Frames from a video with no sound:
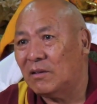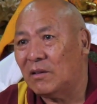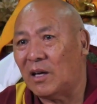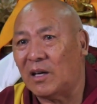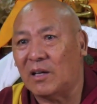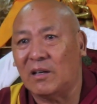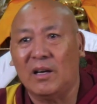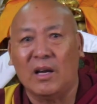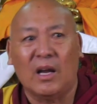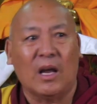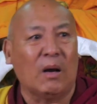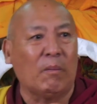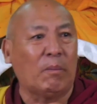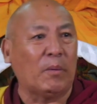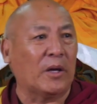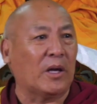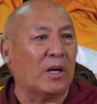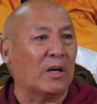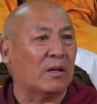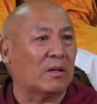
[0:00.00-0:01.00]
hardly
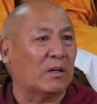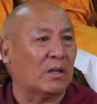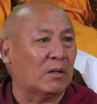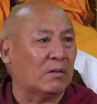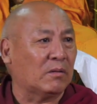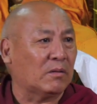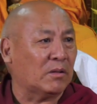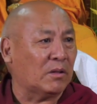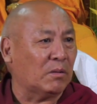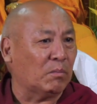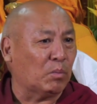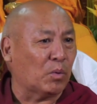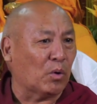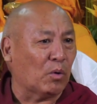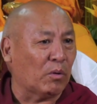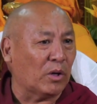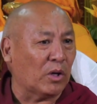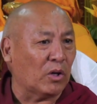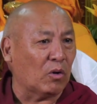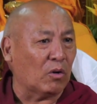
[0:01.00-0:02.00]
helping in
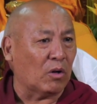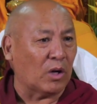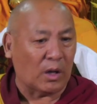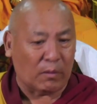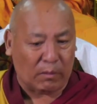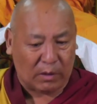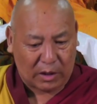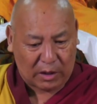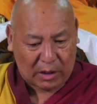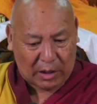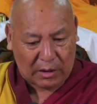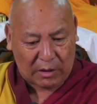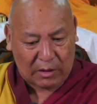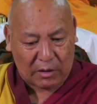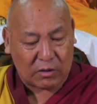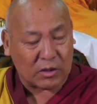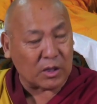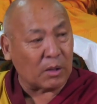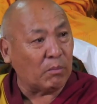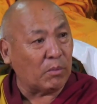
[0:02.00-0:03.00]
improving your loving
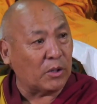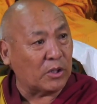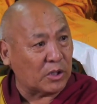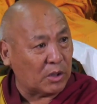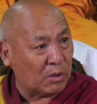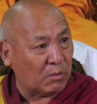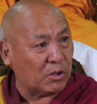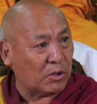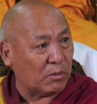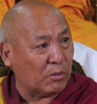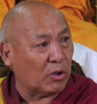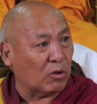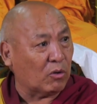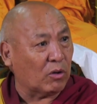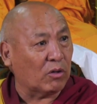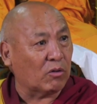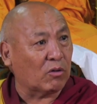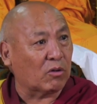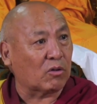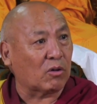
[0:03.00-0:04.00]
kindness, compassion, which we are
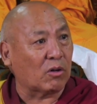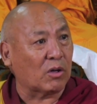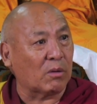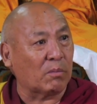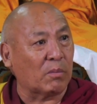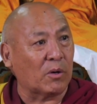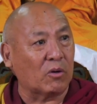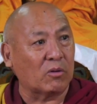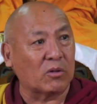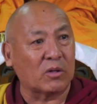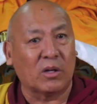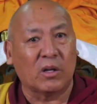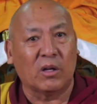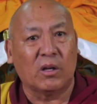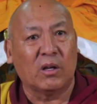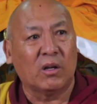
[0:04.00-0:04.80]
going to talk about.